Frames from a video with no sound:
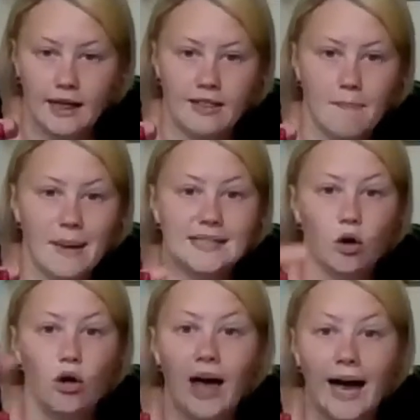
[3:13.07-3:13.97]
then makes
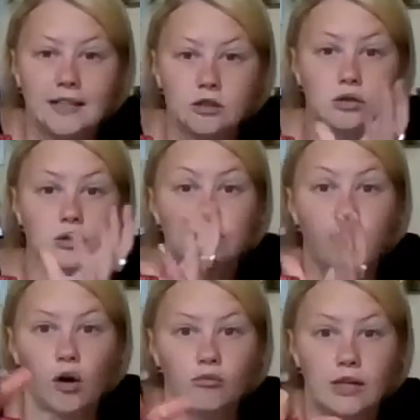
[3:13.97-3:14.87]
all the ice crystals
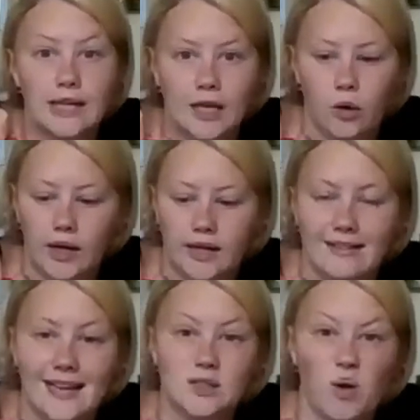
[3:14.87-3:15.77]
form really quickly, and
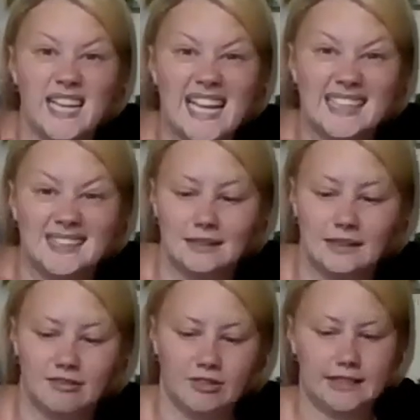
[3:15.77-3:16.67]
that's why it
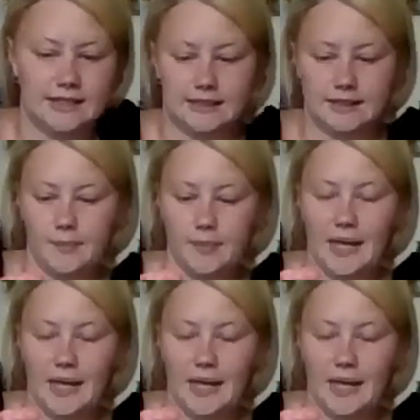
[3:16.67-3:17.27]
instantly freezes.